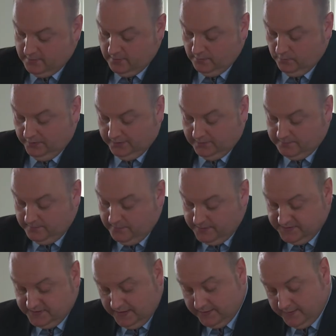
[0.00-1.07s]
Whitlam
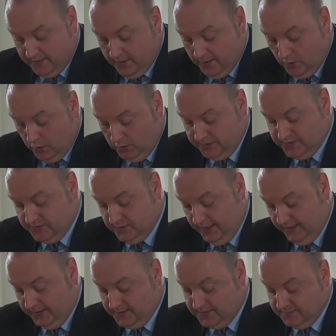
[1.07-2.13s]
said, "All
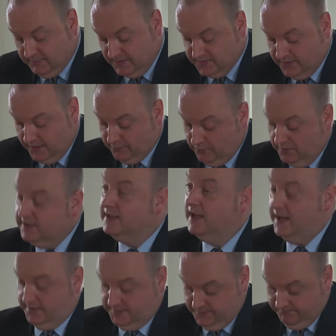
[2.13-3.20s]
Australians must now
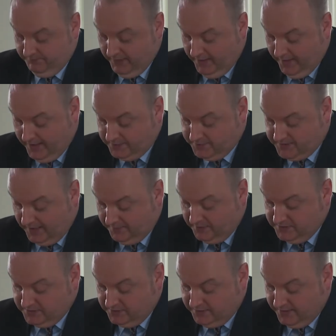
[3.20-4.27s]
realise how
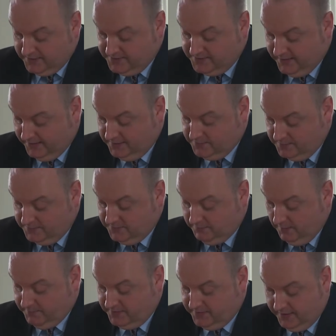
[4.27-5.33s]
damaging and dangerous a
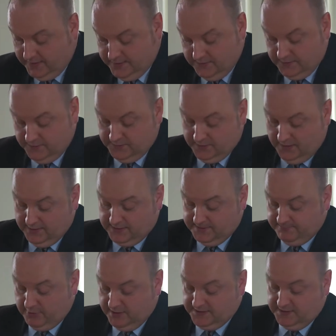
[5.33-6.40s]
reputation Australia's
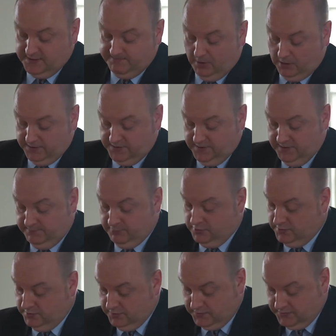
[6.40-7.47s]
present policies
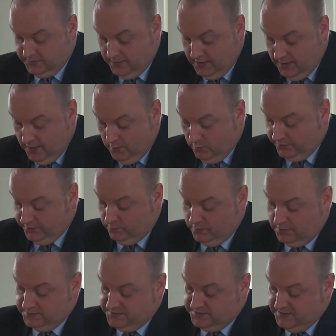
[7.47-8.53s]
produce. What the
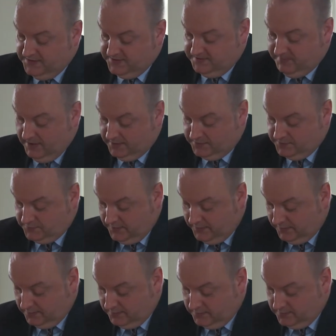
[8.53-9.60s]
world sees about
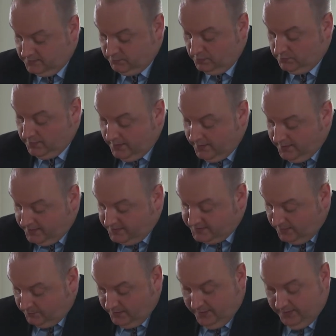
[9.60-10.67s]
Australia is
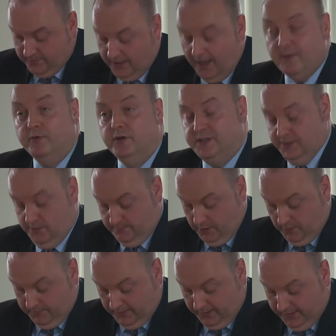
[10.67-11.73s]
that we have an Aboriginal
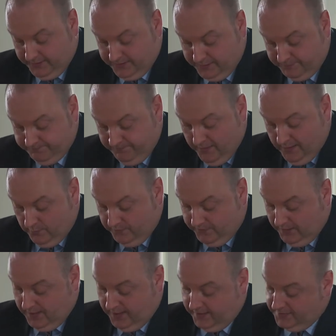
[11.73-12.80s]
population with
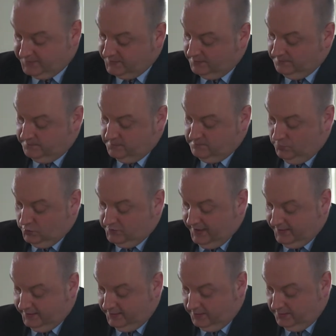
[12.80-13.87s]
the highest infant
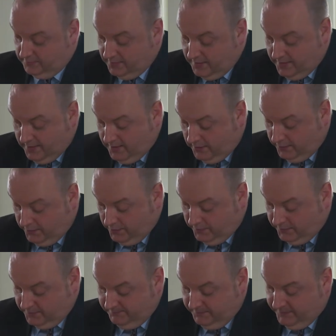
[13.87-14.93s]
mortality on
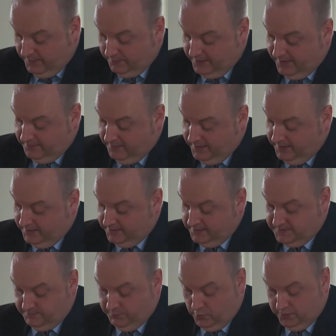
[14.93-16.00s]
earth, that we have eagerly
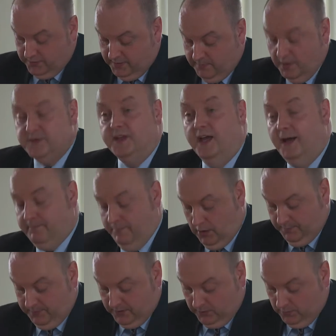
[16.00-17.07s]
supported the most
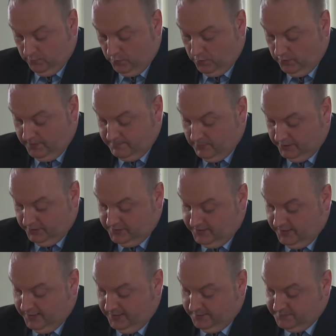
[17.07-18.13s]
unpopular war in modern
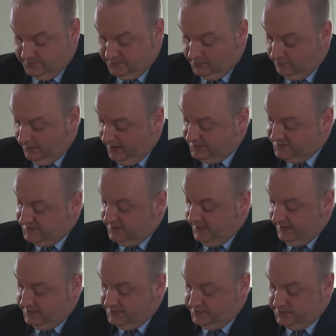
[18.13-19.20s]
times on the grounds that
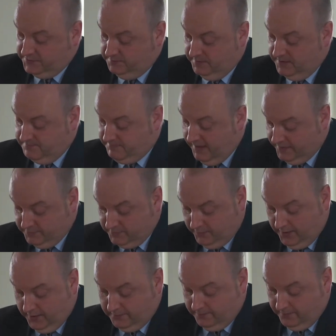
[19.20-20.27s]
Asia should be a
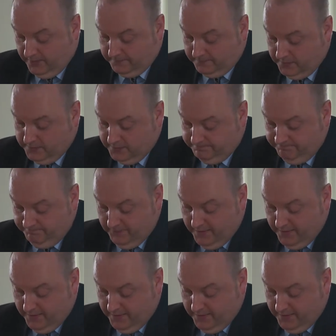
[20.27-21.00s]
battleground for our freedom,